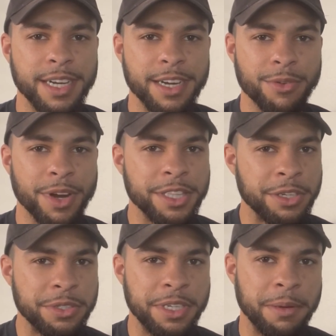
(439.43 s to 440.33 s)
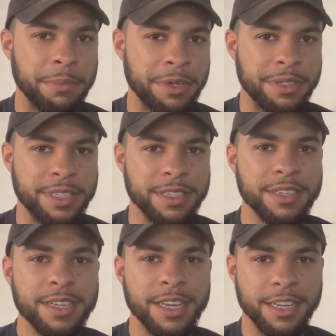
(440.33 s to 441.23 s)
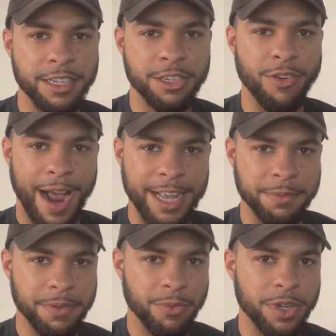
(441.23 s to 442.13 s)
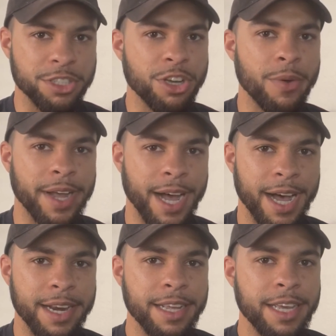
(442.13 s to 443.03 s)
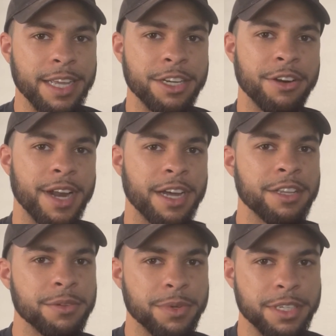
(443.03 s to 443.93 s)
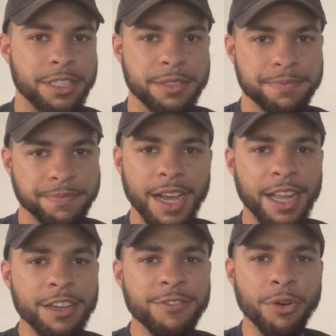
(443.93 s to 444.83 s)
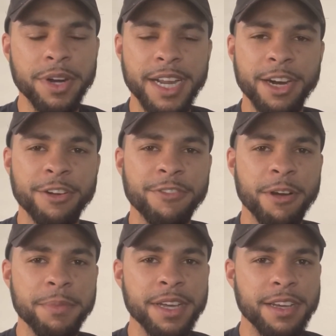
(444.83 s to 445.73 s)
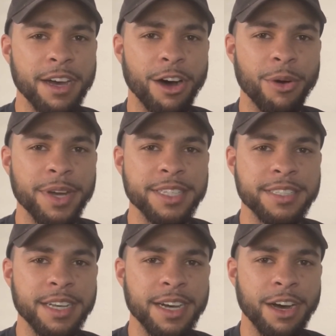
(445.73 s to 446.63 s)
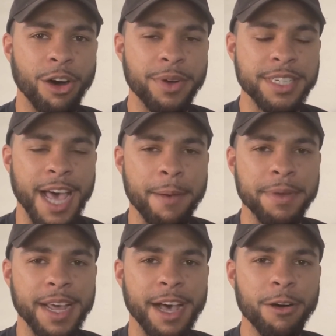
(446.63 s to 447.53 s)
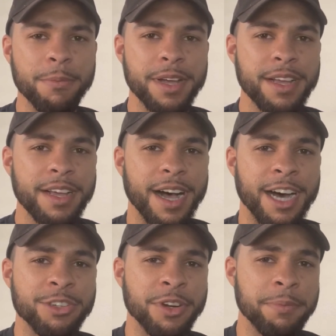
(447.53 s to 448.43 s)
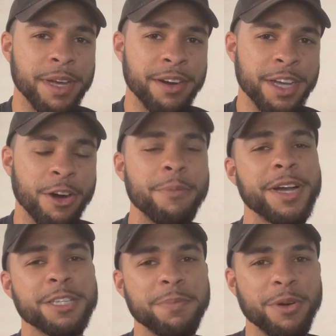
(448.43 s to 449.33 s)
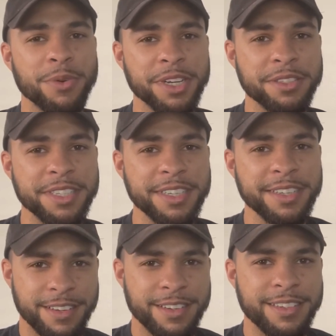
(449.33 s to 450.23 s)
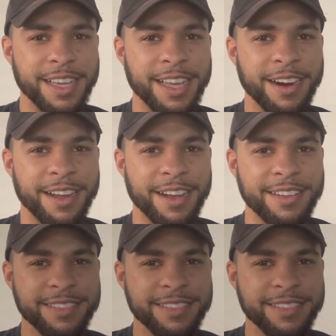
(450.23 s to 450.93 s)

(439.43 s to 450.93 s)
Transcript: run those numbers and get a good grasp of what's going on in your neck of the woods. I look forward to hearing from you. Always happy to help. Andre Berry, Home Expo Realty. Take care, y'all.